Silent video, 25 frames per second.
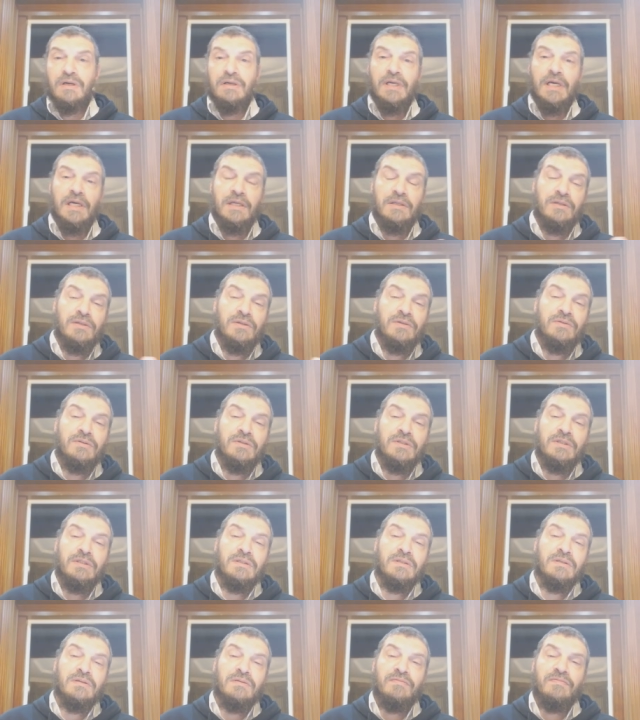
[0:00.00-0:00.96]
not used
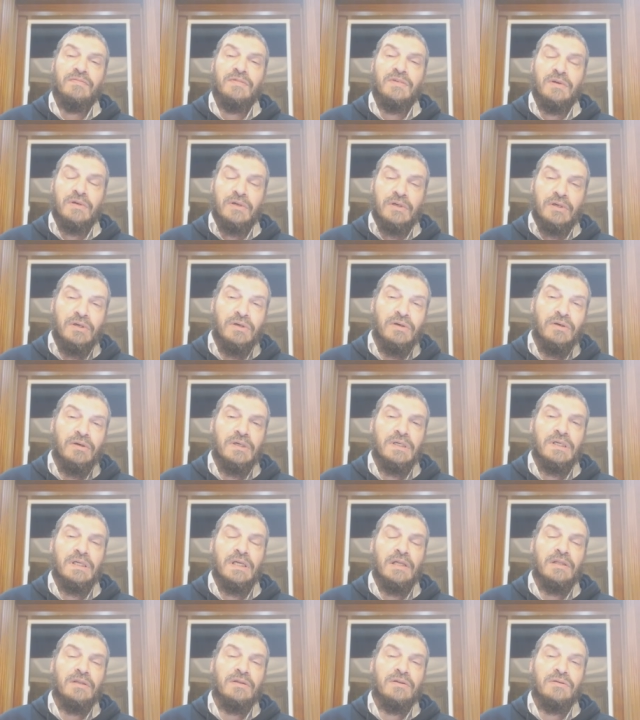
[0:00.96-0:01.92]
to cook
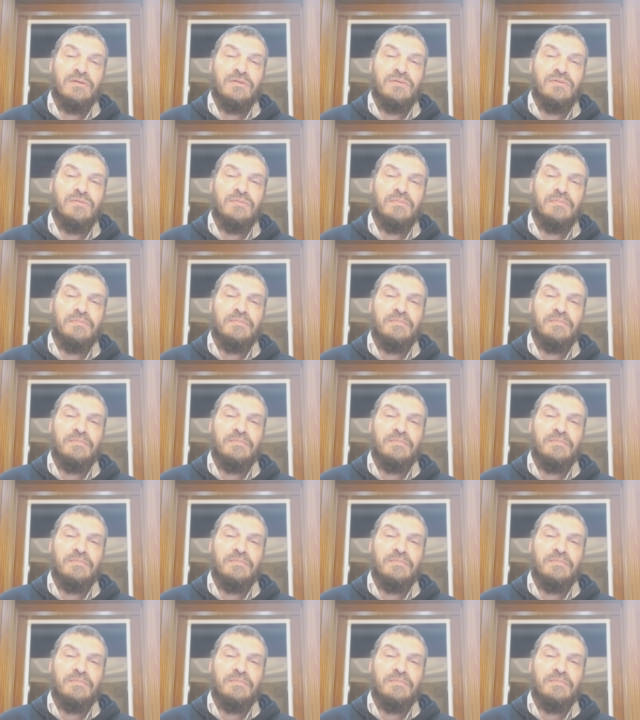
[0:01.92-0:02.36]
and to do